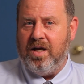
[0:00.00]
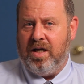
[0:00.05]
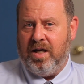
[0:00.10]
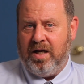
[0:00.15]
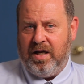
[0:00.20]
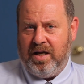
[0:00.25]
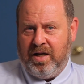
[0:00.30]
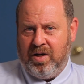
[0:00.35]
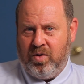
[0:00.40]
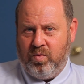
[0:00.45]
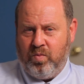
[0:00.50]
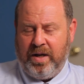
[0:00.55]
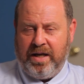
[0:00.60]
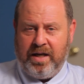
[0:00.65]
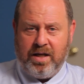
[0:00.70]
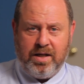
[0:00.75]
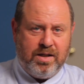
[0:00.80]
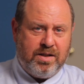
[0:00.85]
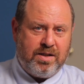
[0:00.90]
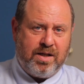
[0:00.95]
In a way, it
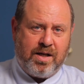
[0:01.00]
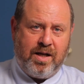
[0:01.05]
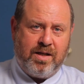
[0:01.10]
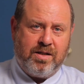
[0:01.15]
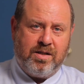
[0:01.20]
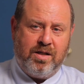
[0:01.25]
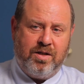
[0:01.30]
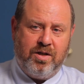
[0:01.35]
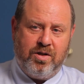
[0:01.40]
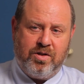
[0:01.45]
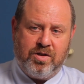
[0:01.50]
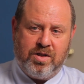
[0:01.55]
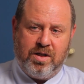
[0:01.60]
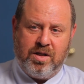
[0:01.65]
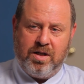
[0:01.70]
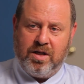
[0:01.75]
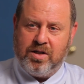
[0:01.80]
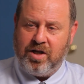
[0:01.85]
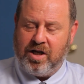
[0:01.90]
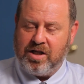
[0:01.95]
is a constitution.
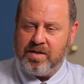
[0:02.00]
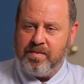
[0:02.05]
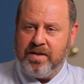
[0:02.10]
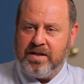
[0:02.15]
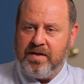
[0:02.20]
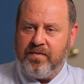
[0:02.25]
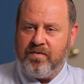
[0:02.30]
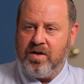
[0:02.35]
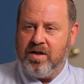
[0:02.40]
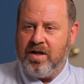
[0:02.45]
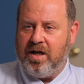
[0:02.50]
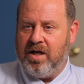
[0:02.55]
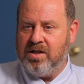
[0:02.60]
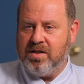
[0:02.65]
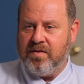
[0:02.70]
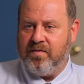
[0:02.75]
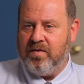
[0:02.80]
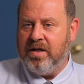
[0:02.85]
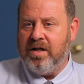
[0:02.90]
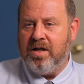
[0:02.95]
It talks about different kinds
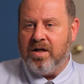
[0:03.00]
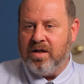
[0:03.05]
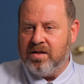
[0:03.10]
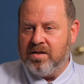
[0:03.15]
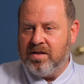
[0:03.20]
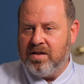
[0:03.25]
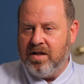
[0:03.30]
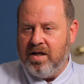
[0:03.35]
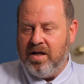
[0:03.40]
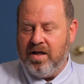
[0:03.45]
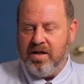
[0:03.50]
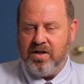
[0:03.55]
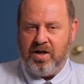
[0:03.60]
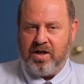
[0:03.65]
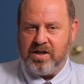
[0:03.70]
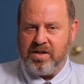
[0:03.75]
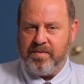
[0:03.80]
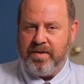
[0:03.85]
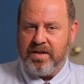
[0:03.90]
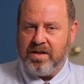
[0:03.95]
of leaders. It
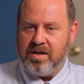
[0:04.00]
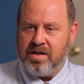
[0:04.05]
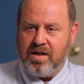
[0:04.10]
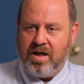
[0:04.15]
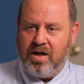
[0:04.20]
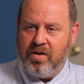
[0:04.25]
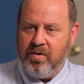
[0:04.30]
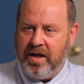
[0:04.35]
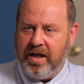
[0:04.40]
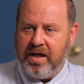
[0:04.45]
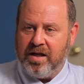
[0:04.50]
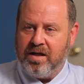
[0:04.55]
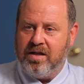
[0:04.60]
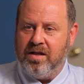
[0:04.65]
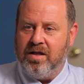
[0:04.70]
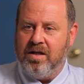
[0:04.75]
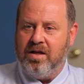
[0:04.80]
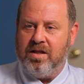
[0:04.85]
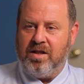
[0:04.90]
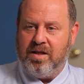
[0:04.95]
talks about the Kohen,
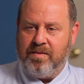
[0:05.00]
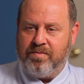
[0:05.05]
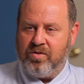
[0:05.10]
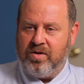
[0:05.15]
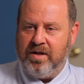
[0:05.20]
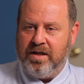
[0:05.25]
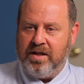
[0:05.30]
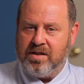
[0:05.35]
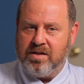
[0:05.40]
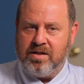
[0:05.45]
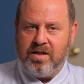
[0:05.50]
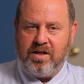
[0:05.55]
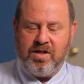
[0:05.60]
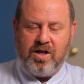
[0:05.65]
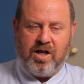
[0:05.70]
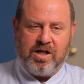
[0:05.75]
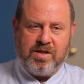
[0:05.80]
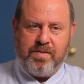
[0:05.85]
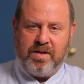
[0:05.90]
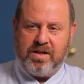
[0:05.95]
the priest. It
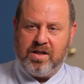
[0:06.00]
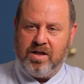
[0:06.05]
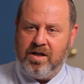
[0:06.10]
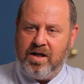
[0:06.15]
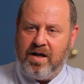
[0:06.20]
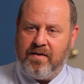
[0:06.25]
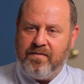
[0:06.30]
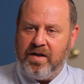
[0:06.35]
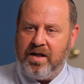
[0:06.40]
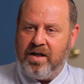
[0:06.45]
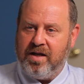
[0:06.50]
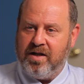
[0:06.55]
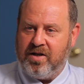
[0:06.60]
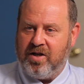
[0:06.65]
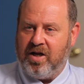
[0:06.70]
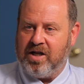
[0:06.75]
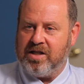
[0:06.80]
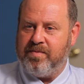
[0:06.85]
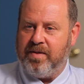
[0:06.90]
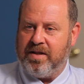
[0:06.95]
talks about the Navi. It
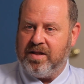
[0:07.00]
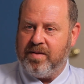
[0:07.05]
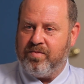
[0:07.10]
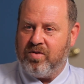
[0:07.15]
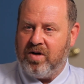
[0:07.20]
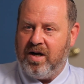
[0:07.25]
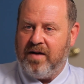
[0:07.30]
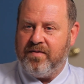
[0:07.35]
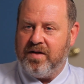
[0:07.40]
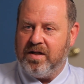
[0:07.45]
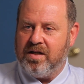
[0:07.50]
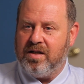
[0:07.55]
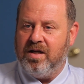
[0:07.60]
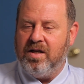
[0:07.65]
talks about the prophet.